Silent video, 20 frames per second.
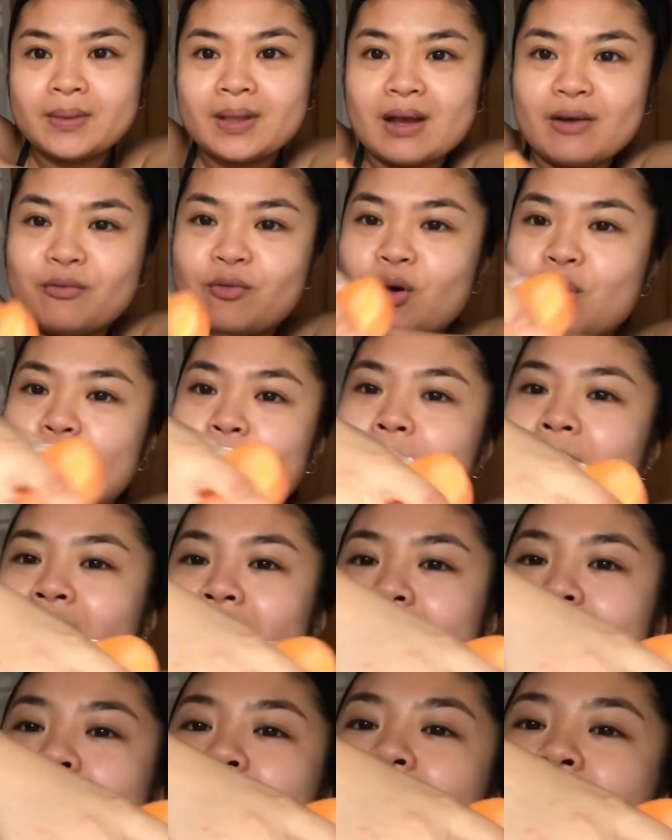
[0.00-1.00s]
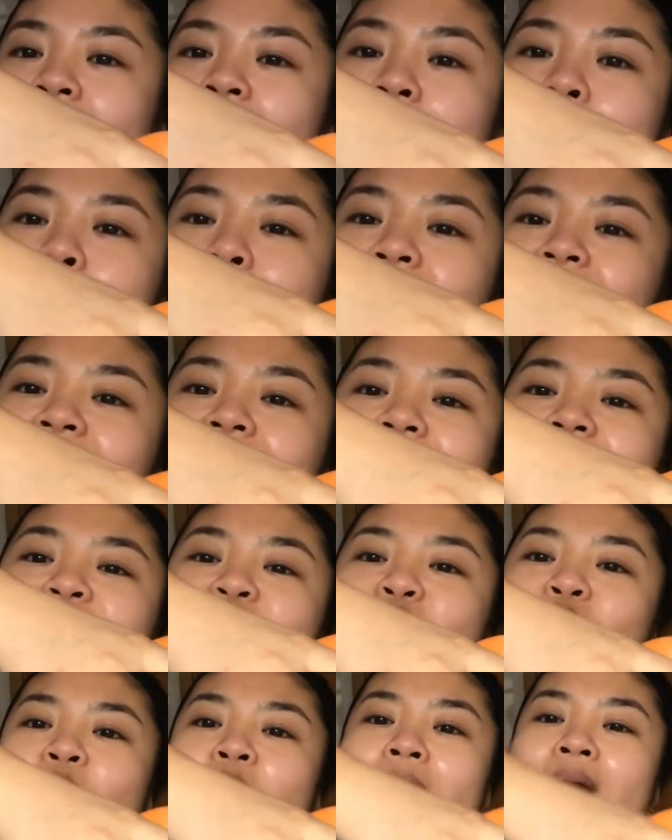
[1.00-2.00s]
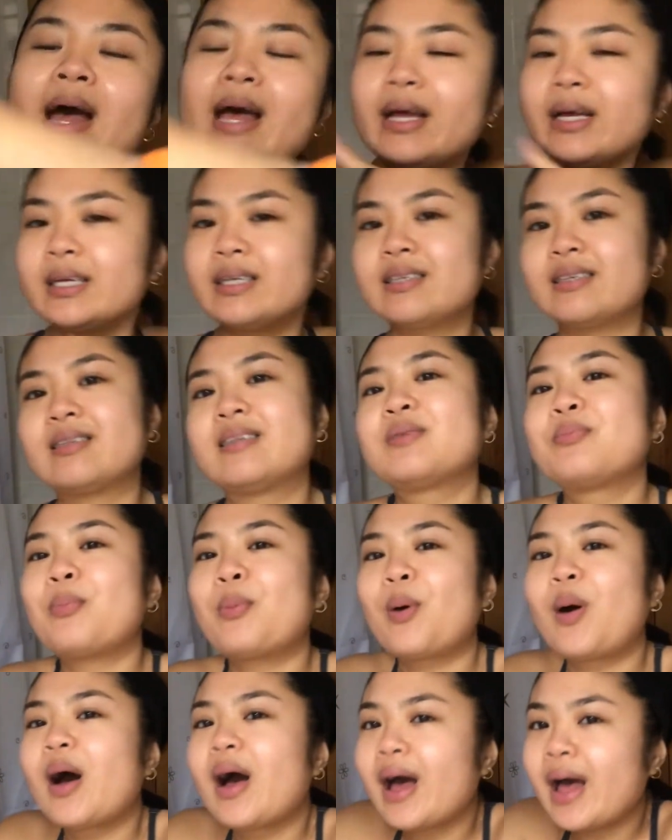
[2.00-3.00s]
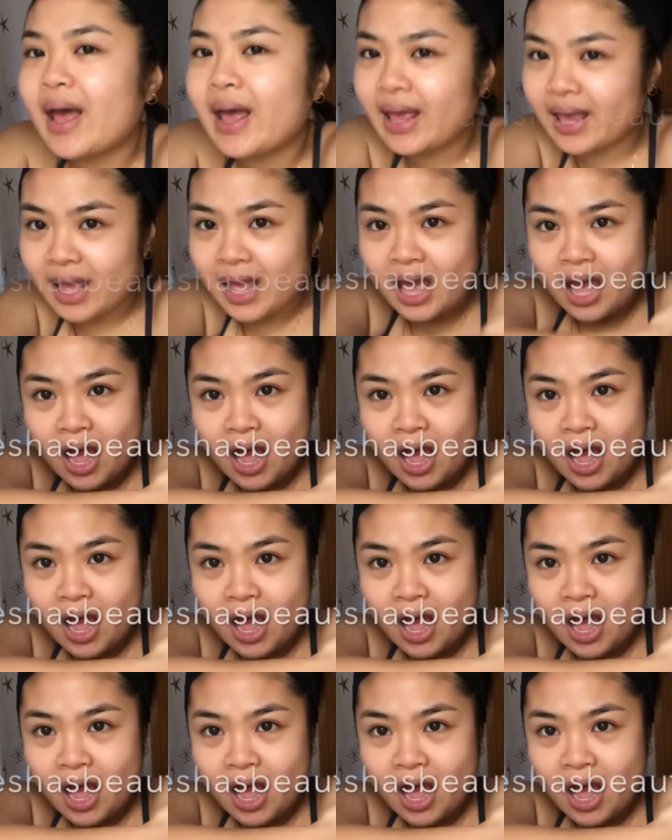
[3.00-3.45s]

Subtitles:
I've got my armpits waxed by